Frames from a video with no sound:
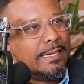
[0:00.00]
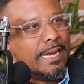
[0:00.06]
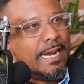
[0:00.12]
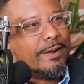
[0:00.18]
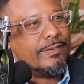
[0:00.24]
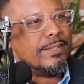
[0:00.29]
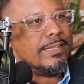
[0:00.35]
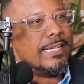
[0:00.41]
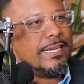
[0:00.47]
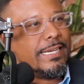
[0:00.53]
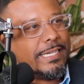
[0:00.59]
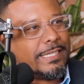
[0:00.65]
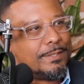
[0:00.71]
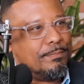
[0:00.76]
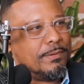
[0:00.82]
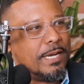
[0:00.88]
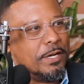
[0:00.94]
everything
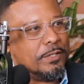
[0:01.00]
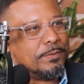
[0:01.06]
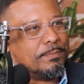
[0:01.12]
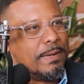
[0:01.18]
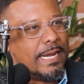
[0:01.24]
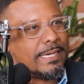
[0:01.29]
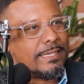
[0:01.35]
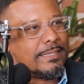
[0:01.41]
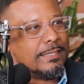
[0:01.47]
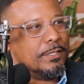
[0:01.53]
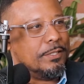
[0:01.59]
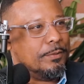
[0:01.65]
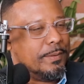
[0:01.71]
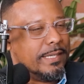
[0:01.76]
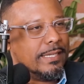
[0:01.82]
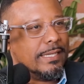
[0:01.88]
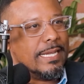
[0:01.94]
goes back to who
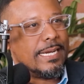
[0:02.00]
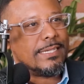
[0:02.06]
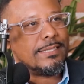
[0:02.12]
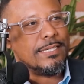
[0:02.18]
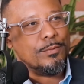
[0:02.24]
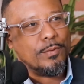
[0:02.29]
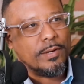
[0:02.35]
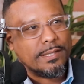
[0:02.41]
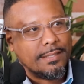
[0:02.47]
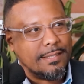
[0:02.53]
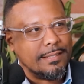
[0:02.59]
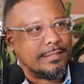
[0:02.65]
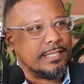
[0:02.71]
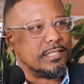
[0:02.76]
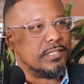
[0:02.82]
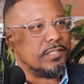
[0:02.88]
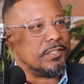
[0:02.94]
we elect and what the
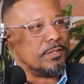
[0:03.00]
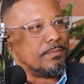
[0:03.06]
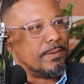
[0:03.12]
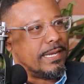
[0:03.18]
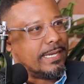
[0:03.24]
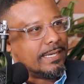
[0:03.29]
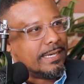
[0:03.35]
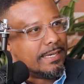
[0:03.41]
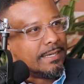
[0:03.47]
decisions are made,